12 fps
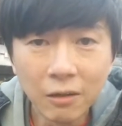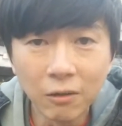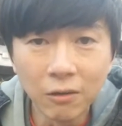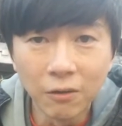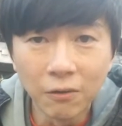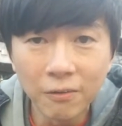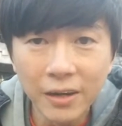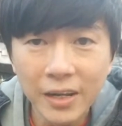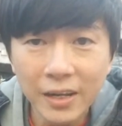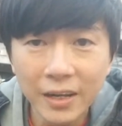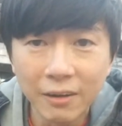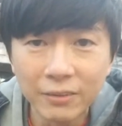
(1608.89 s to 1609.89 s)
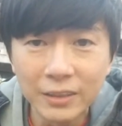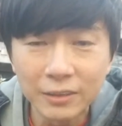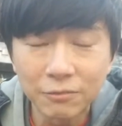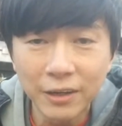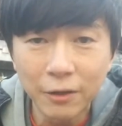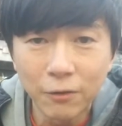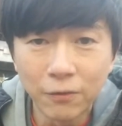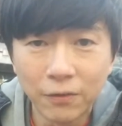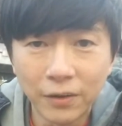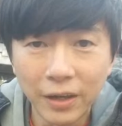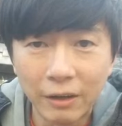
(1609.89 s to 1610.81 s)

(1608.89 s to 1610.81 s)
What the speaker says: Lolo, raining here, which is very cool.